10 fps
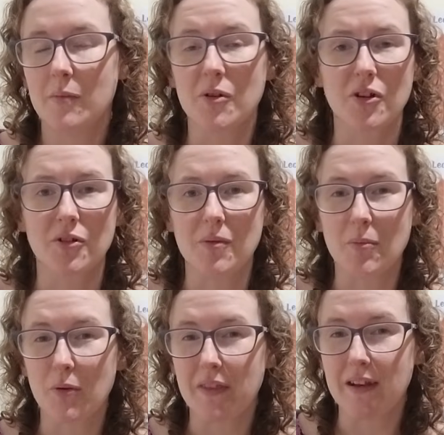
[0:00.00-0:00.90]
I'm not going to
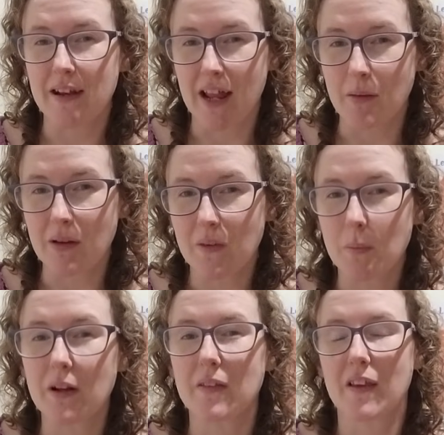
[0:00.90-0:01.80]
remember what the name
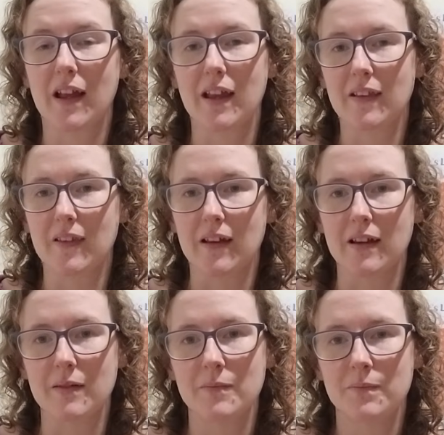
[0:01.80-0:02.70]
is, but it's like it's
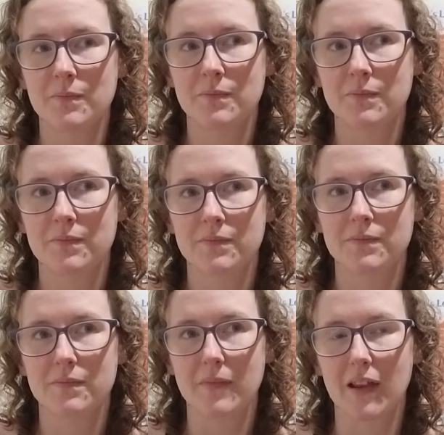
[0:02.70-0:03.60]
a
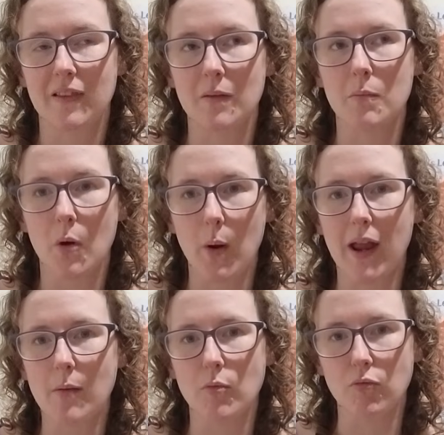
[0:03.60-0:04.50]

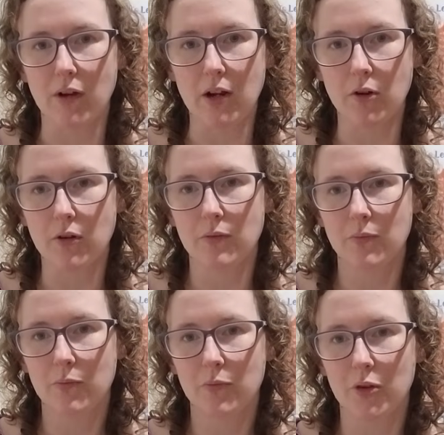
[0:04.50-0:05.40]
mohair merino.
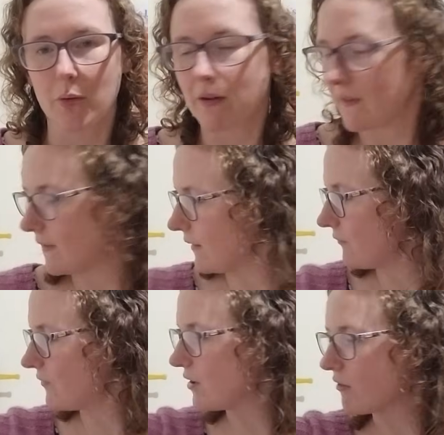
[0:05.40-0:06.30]
So it's
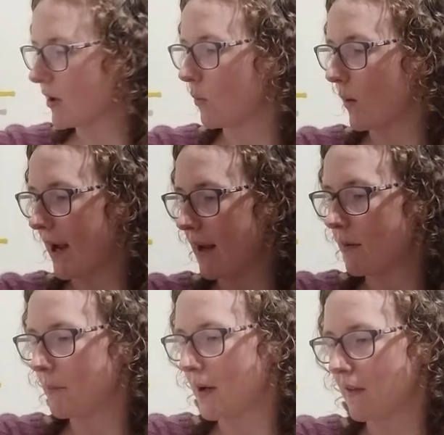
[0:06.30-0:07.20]
fingering
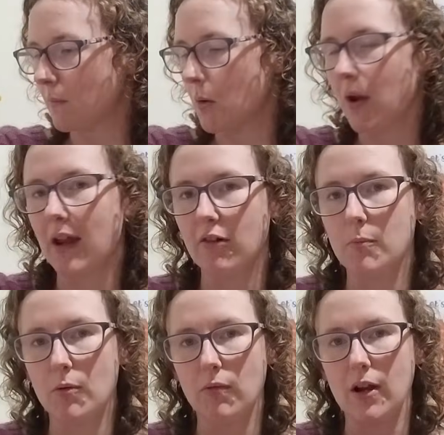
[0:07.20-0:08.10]
weight, but it's mohair
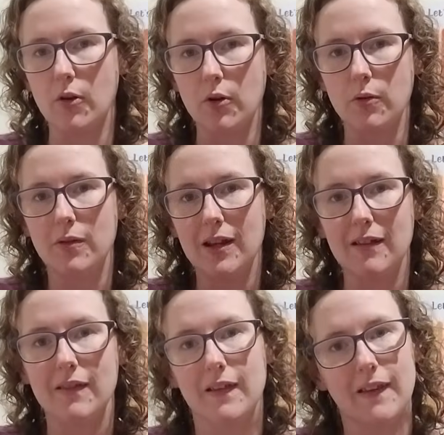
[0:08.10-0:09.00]
and merino
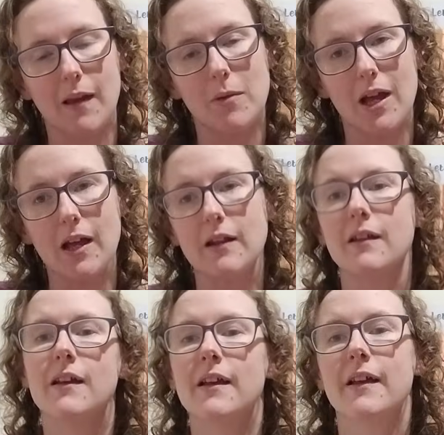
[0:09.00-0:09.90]
in the same
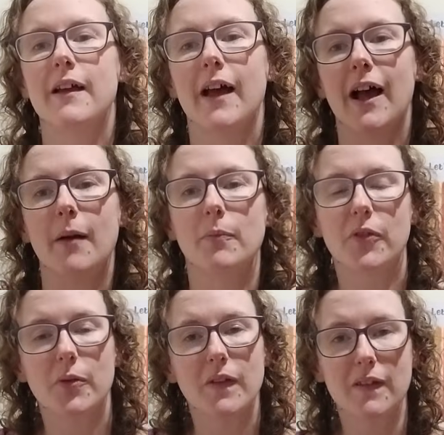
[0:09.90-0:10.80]
yarn.
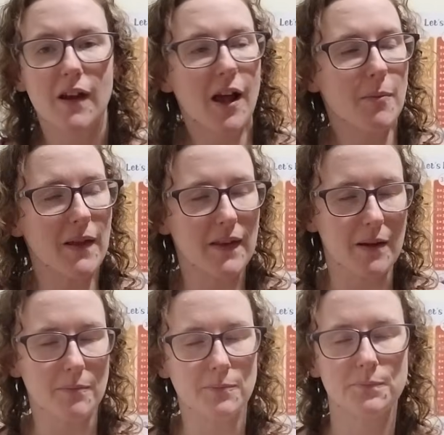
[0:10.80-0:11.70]
So it's dyed by
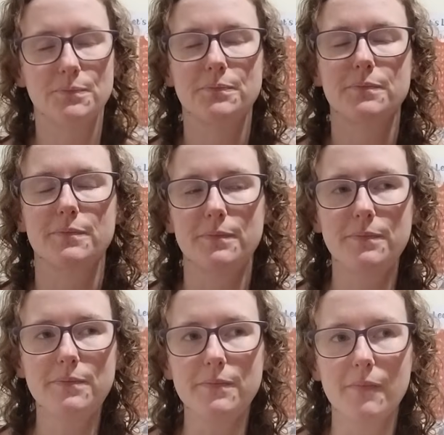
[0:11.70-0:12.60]
them.
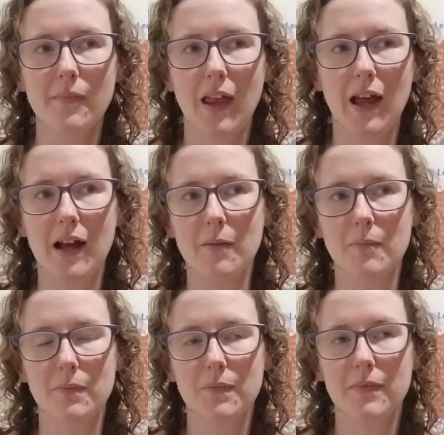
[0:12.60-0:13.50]

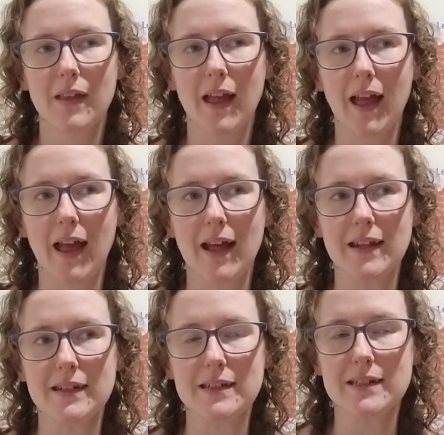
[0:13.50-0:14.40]

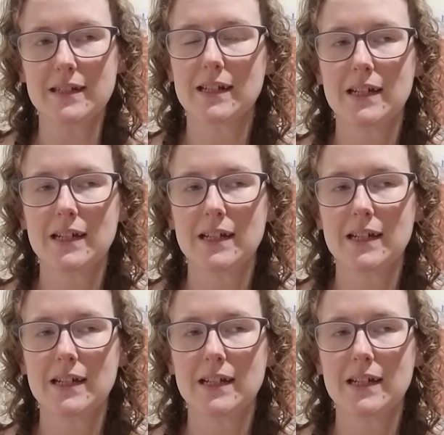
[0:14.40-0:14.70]
And